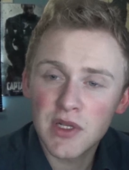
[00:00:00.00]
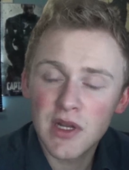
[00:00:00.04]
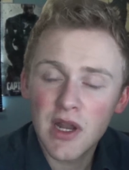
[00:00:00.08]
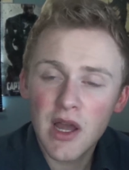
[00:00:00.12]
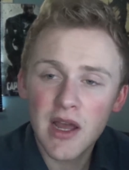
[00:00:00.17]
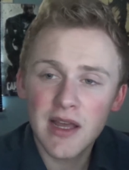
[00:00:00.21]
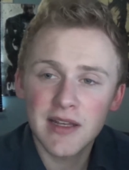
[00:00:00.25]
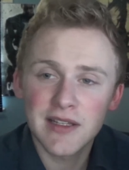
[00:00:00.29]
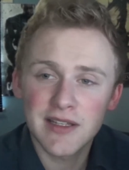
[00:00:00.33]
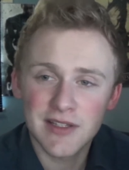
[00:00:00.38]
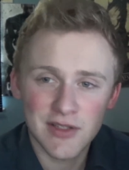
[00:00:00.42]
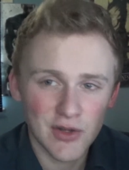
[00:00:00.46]
Ops The
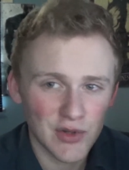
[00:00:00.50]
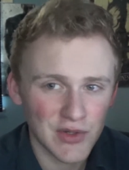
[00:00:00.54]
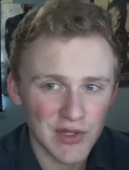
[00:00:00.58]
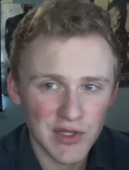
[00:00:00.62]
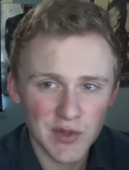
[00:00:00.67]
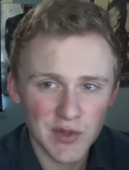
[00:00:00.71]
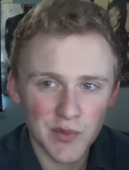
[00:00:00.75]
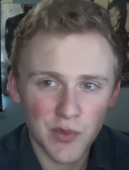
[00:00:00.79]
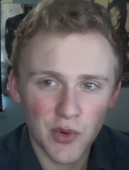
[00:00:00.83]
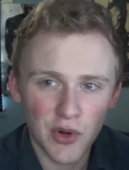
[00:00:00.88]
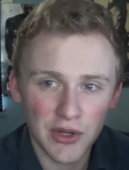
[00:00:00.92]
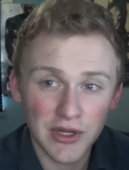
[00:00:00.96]
Line does not
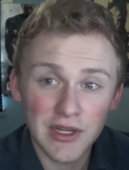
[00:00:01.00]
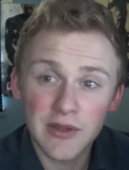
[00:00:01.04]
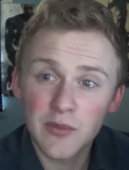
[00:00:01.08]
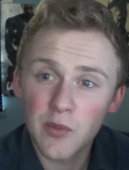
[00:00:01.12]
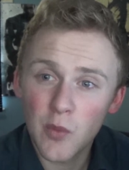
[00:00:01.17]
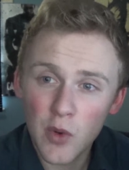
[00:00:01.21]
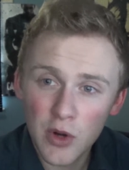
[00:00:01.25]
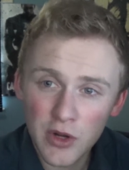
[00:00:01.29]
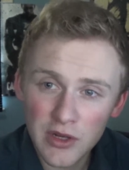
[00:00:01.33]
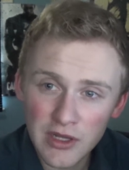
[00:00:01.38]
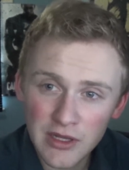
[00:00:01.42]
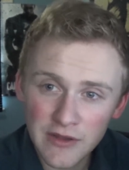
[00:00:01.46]

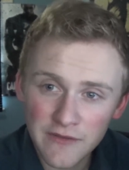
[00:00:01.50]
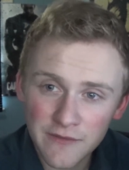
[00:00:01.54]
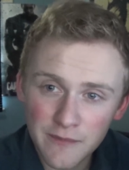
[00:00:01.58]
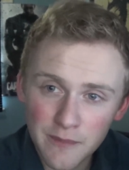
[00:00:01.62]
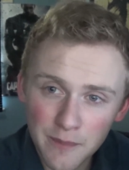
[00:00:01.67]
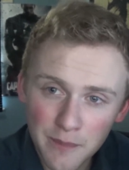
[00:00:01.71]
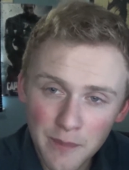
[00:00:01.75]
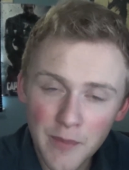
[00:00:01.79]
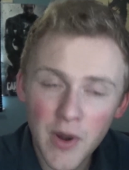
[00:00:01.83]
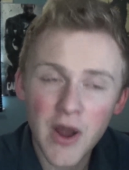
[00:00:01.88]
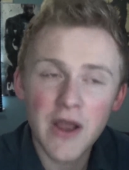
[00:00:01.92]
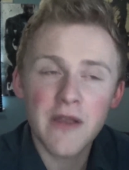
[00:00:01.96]
disappoint. One of the,
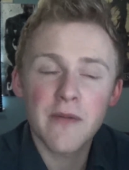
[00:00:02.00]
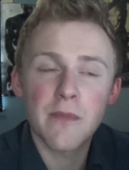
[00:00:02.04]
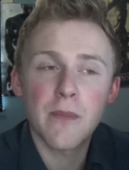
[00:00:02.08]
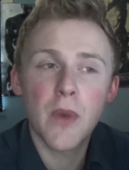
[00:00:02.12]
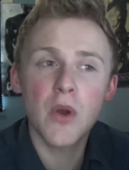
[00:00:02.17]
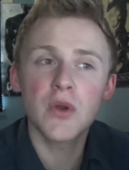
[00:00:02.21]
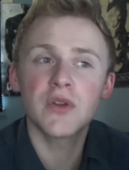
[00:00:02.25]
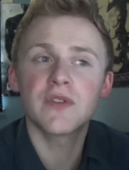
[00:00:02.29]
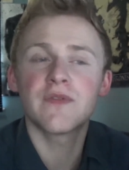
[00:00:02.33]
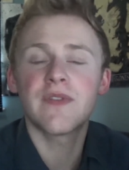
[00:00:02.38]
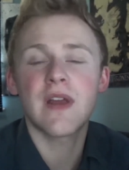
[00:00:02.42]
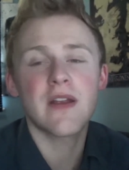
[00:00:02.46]
my
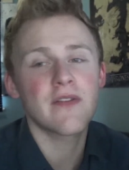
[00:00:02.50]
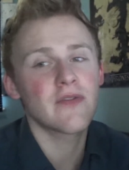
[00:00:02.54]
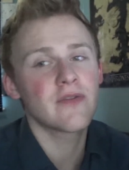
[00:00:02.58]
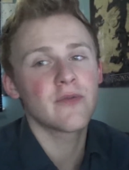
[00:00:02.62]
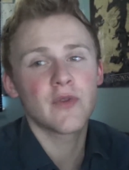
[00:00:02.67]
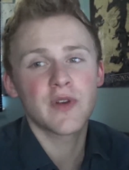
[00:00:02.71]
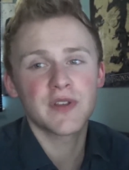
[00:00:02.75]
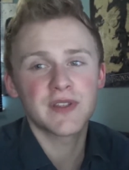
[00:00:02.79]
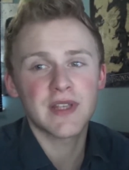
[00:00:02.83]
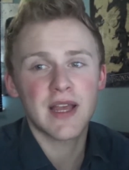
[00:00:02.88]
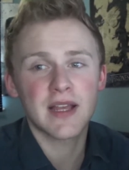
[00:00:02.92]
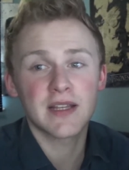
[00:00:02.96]
most
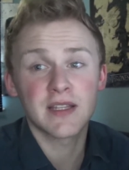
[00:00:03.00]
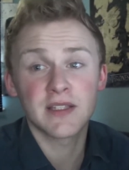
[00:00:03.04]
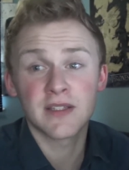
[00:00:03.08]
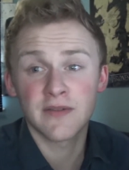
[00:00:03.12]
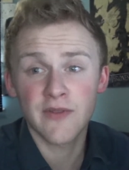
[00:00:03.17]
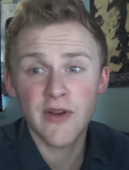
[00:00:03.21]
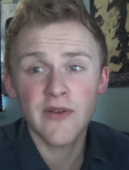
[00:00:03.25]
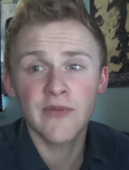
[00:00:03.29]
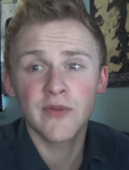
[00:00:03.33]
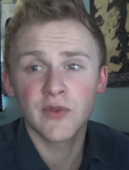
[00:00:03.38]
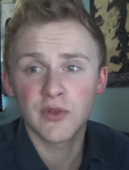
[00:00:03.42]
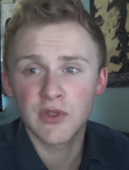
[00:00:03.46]
favourite voice actors
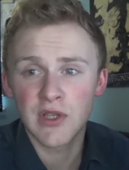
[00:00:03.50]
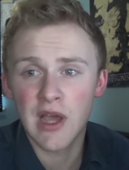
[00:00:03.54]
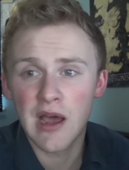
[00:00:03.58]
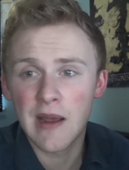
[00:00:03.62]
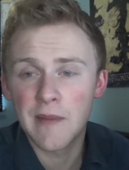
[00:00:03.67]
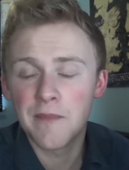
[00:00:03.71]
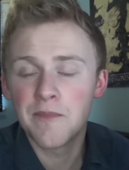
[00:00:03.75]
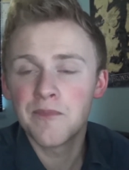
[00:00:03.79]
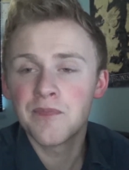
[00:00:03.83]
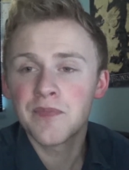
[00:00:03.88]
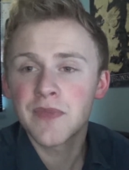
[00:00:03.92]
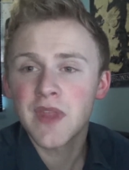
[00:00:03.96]
of all
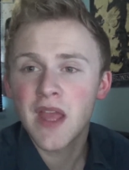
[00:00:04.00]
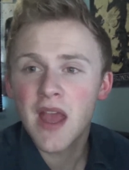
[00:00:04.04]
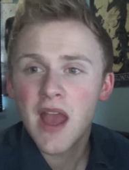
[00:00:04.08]
time